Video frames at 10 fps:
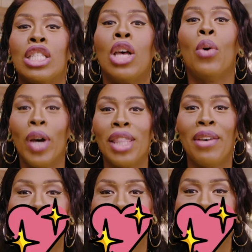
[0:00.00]
So what the
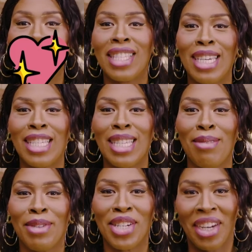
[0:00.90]
fuck is a
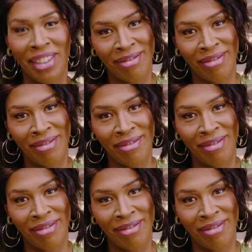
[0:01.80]
CNC machine?